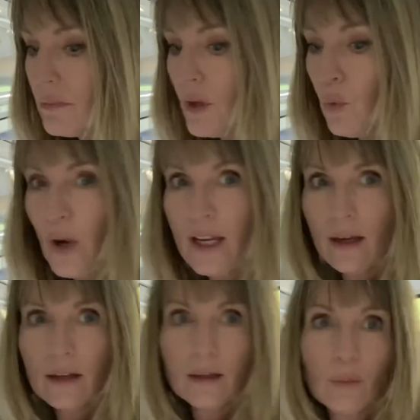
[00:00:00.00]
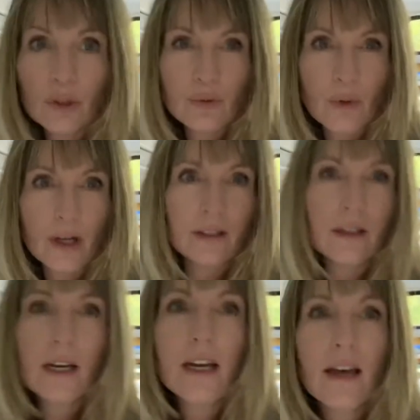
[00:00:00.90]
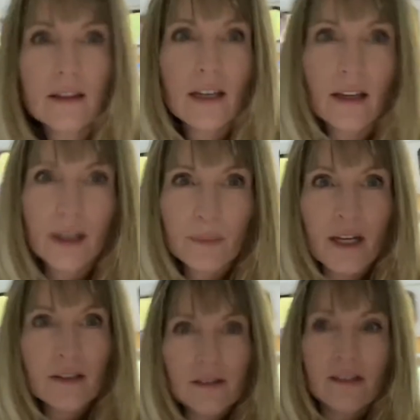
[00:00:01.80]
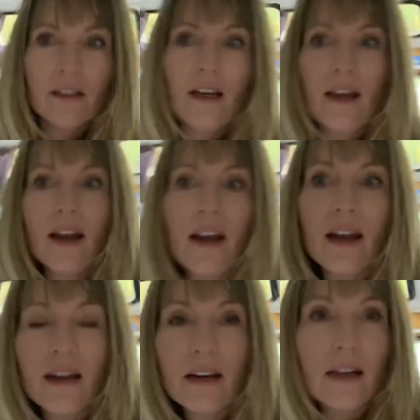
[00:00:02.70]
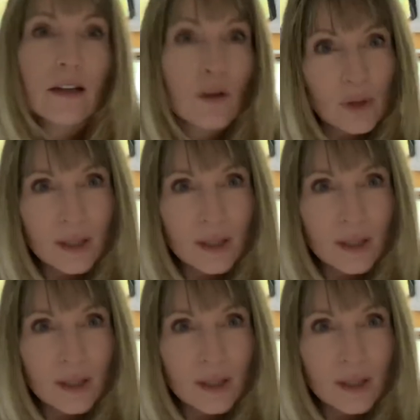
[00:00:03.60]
weigh in on which one they like best, and I know what I'm